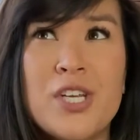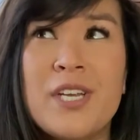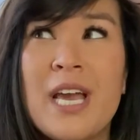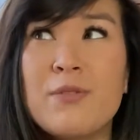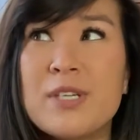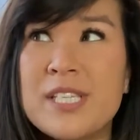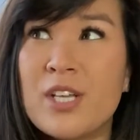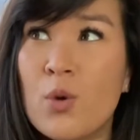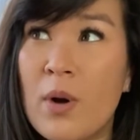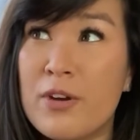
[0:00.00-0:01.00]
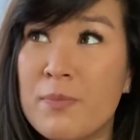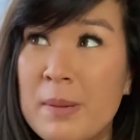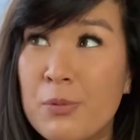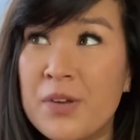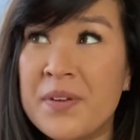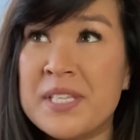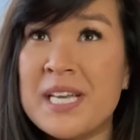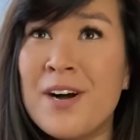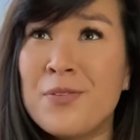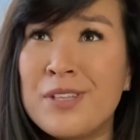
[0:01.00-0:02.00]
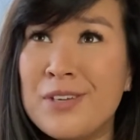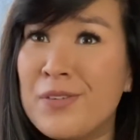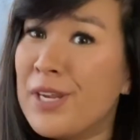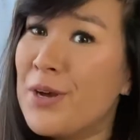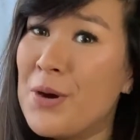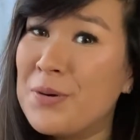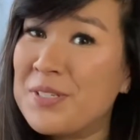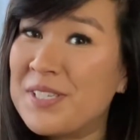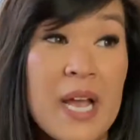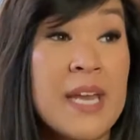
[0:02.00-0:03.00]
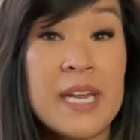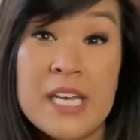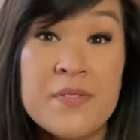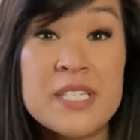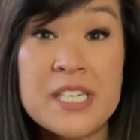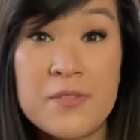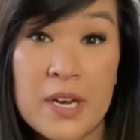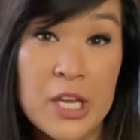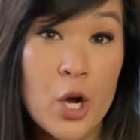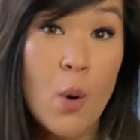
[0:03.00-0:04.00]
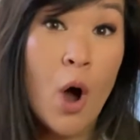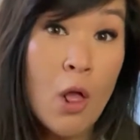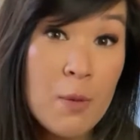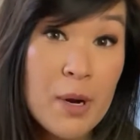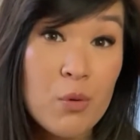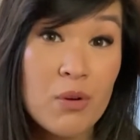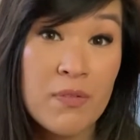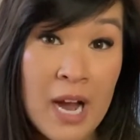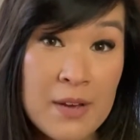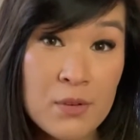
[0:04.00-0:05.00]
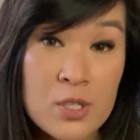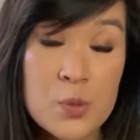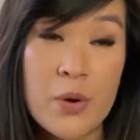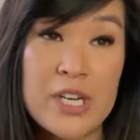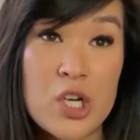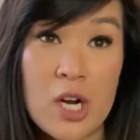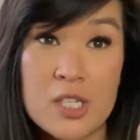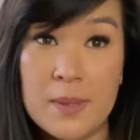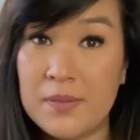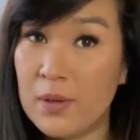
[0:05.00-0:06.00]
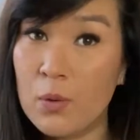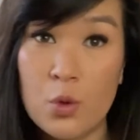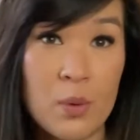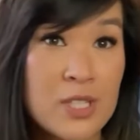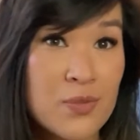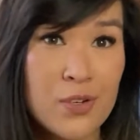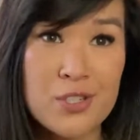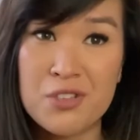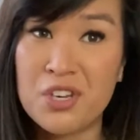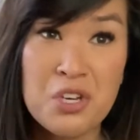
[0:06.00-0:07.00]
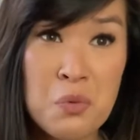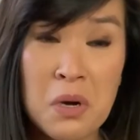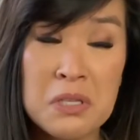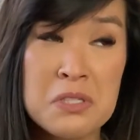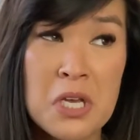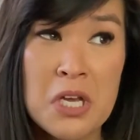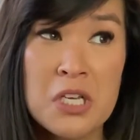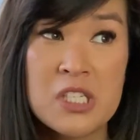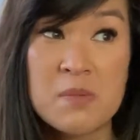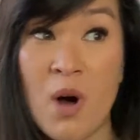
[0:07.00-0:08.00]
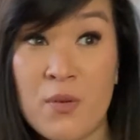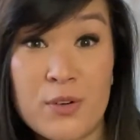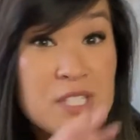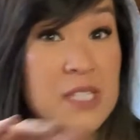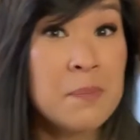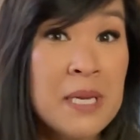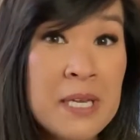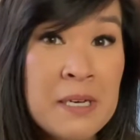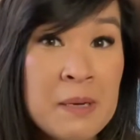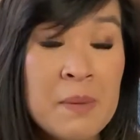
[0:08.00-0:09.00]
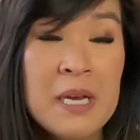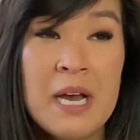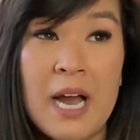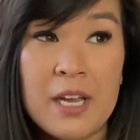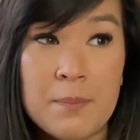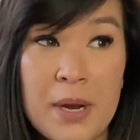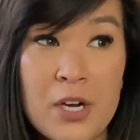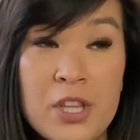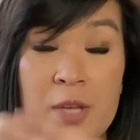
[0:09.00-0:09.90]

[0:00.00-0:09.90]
in every single one of my previous Alphalete videos. And I even did a video all about Revivals, where I talked about the old ones versus the new ones, small versus medium. I compared